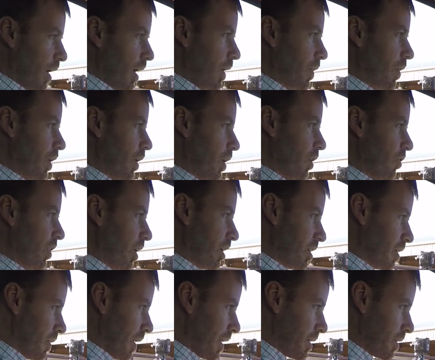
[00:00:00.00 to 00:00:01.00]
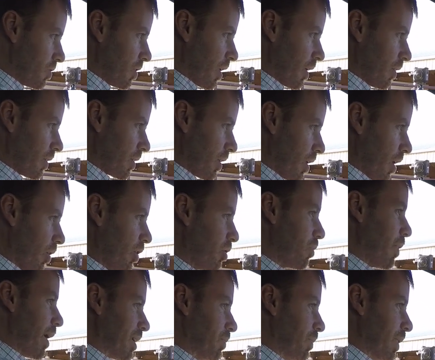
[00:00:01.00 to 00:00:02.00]
and then all of a sudden you let the trailer go and you
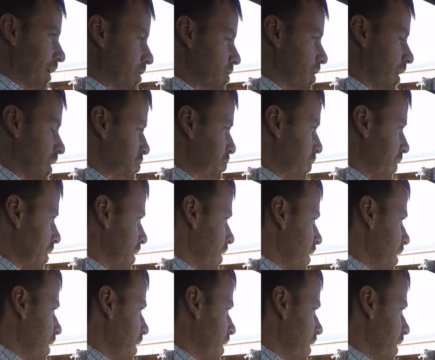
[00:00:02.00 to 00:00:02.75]
make a big adjustment.